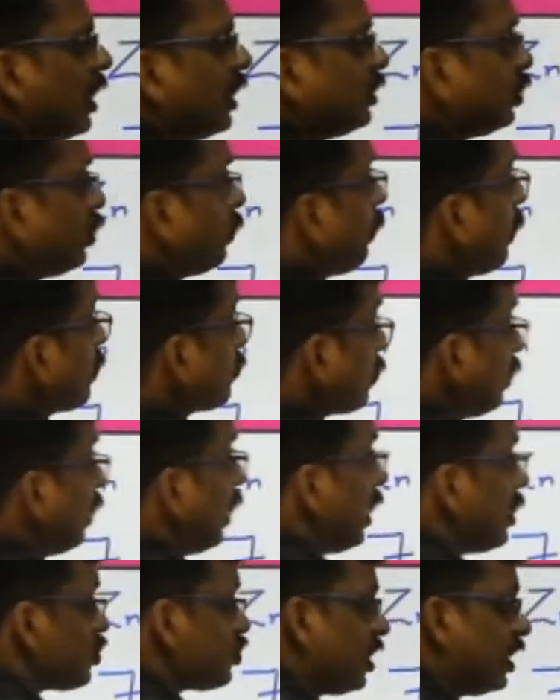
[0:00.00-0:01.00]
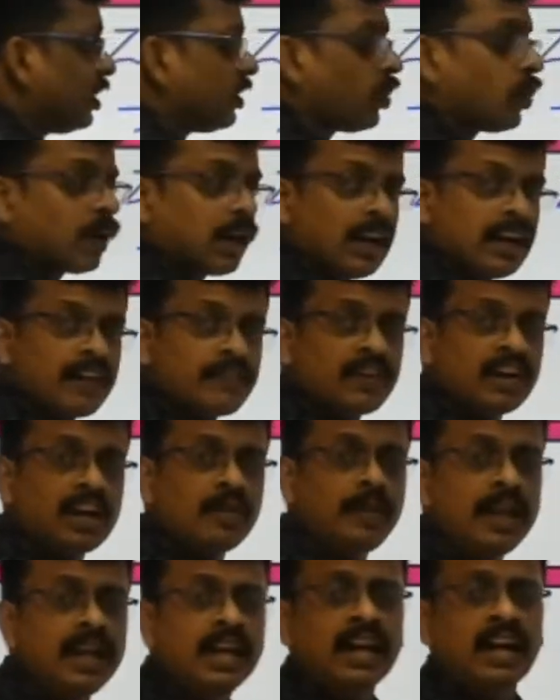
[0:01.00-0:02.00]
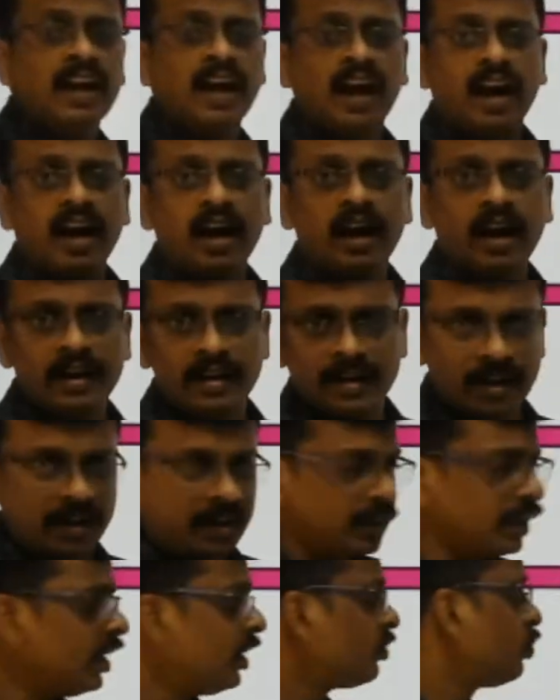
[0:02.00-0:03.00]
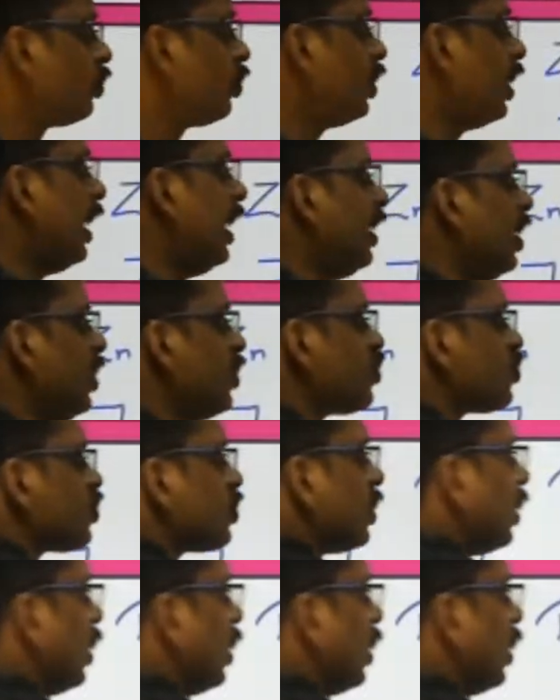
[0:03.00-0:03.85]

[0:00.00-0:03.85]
is percentage, then total definitely be 100, so it is